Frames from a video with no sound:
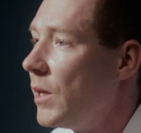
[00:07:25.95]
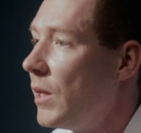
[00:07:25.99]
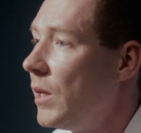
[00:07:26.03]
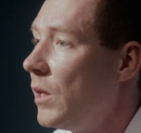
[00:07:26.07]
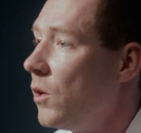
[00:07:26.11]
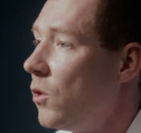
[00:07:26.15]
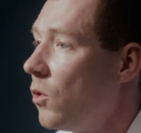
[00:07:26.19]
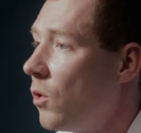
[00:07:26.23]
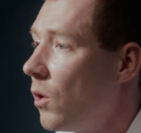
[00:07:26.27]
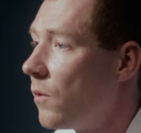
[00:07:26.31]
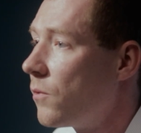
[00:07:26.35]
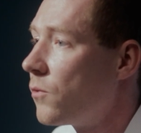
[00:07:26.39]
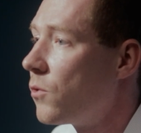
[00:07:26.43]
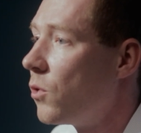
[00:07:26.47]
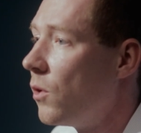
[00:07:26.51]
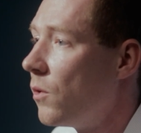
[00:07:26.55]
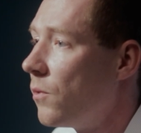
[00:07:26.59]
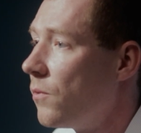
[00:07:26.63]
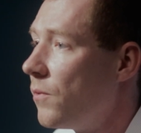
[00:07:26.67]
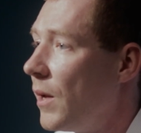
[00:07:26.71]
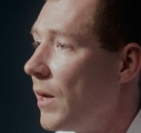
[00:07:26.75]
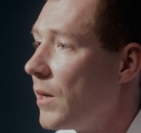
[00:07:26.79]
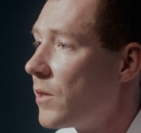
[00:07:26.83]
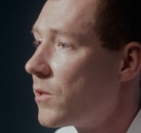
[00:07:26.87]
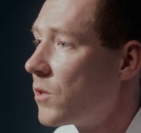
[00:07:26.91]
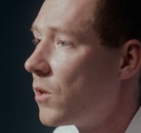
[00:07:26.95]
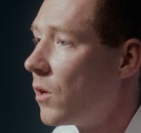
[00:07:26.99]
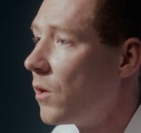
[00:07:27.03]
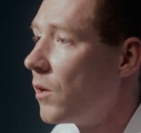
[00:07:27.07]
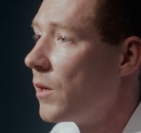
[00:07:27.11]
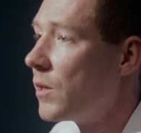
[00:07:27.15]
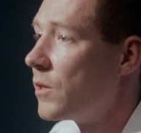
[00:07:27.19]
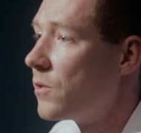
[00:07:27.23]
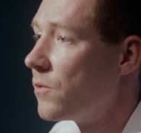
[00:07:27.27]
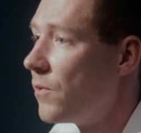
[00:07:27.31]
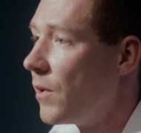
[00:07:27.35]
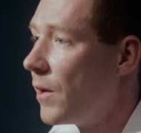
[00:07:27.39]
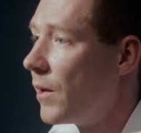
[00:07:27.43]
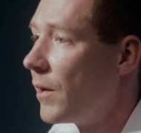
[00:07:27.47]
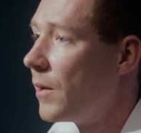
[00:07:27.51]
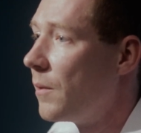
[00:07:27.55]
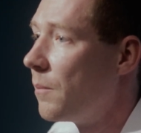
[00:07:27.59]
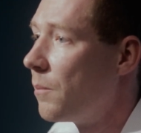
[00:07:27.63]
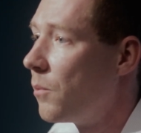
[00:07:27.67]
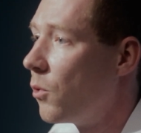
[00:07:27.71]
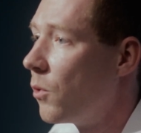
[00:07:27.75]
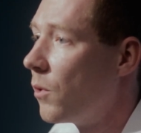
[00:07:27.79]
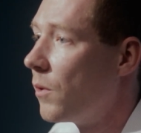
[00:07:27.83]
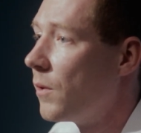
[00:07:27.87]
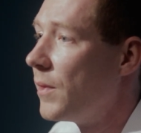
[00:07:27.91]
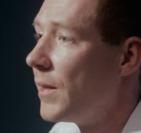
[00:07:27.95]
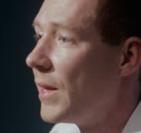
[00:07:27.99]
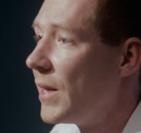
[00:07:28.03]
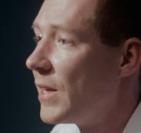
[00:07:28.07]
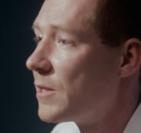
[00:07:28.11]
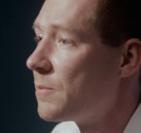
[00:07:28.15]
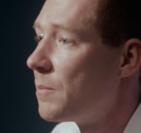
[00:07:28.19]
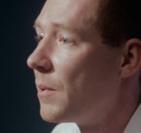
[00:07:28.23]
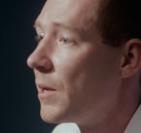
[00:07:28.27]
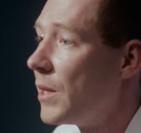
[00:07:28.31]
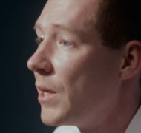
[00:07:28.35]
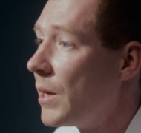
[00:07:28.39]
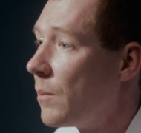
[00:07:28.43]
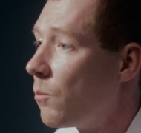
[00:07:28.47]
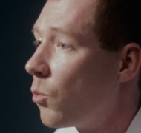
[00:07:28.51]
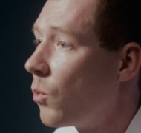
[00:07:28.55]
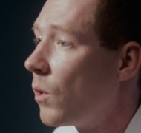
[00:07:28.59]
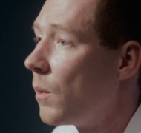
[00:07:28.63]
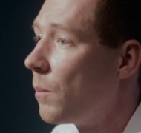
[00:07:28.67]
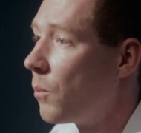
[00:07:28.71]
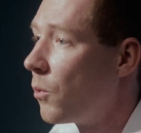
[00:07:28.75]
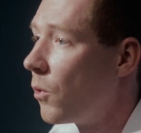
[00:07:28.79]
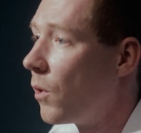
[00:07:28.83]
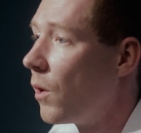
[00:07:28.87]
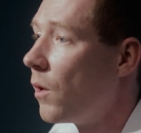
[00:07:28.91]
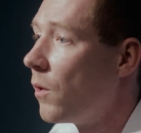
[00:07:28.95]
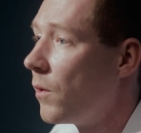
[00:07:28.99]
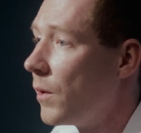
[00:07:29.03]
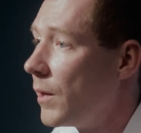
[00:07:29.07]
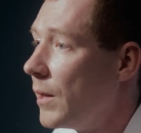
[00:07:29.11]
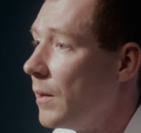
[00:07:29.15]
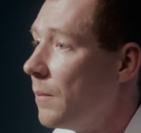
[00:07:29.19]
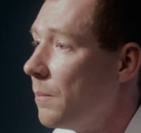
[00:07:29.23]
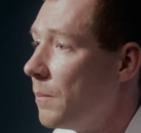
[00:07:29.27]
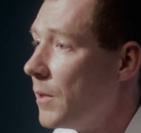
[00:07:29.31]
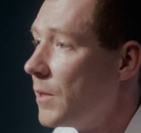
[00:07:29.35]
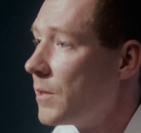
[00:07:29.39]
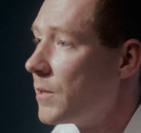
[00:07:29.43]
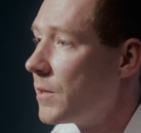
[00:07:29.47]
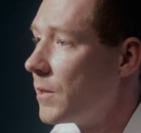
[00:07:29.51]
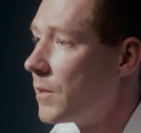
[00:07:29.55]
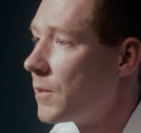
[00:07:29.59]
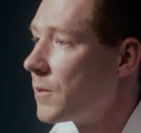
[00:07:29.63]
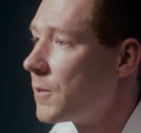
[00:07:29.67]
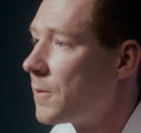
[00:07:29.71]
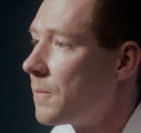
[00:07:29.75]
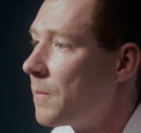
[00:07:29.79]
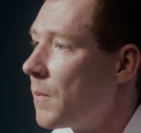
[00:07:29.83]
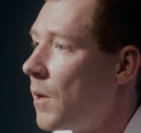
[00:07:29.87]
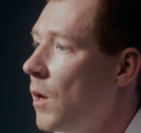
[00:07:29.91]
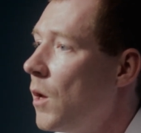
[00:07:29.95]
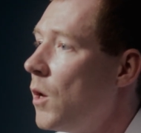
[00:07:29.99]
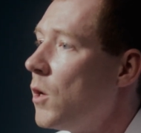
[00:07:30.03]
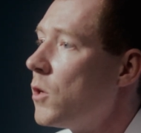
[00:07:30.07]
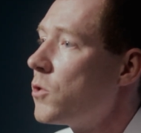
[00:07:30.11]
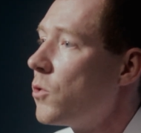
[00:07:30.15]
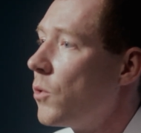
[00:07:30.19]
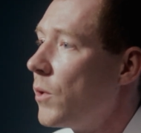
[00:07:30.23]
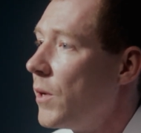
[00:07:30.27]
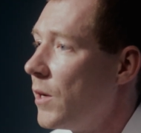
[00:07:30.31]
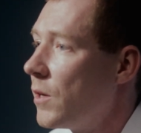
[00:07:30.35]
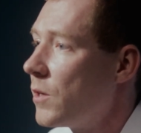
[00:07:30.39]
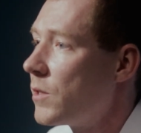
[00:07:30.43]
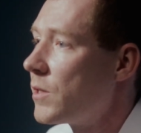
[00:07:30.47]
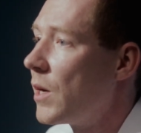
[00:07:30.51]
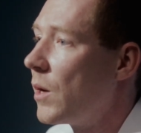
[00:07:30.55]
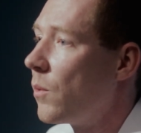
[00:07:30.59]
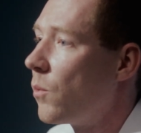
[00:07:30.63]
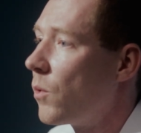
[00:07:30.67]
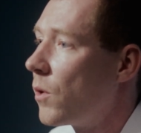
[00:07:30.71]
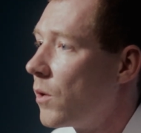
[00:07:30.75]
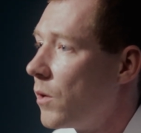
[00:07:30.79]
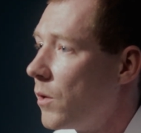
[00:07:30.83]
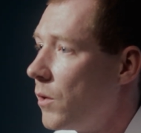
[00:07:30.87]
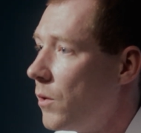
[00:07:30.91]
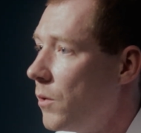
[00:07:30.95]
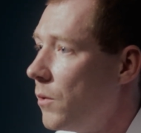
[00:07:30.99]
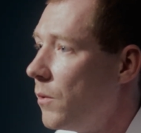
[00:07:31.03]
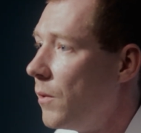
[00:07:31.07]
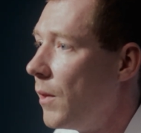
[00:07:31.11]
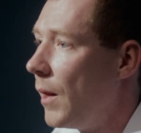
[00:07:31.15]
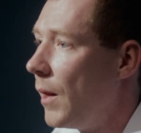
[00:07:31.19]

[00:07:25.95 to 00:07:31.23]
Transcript: getting you off to a fast start is very important. That is my #1 priority in business. So here's how we're going to do